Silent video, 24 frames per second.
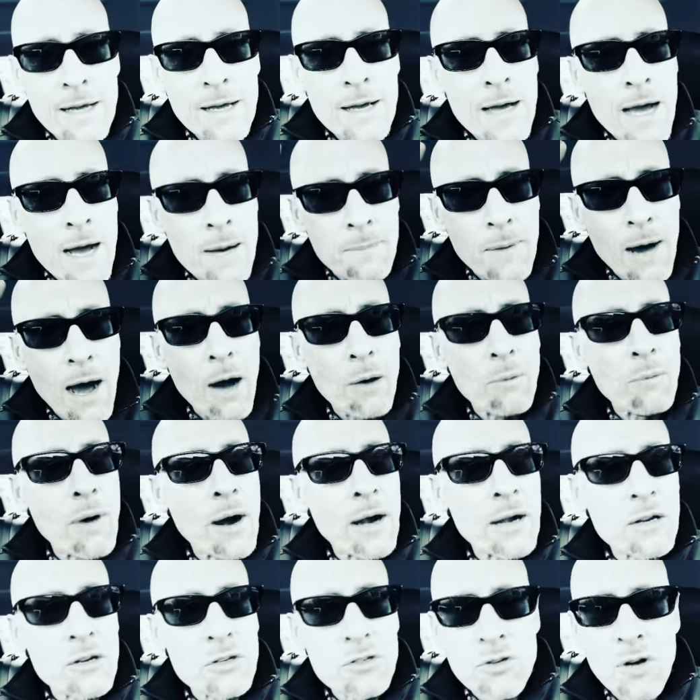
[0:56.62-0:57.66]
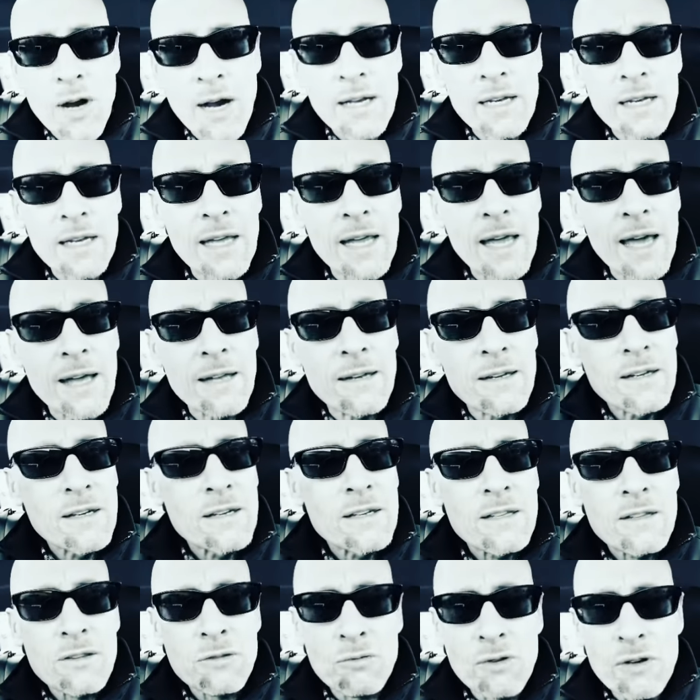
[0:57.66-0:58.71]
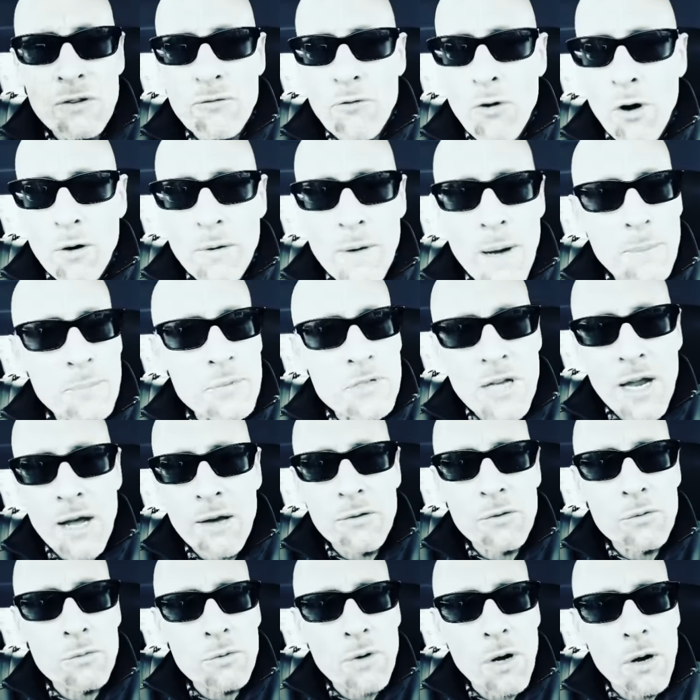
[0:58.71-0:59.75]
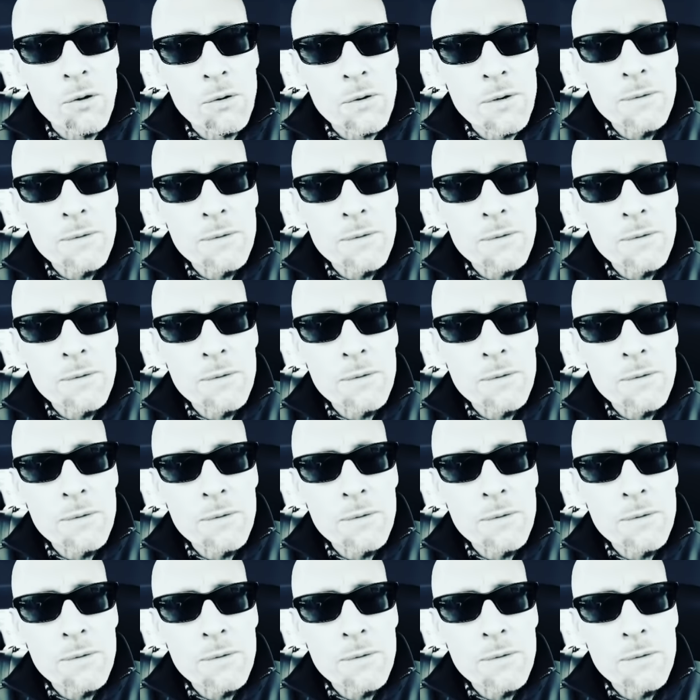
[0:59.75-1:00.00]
about where you're trying to get three, four reps down the road.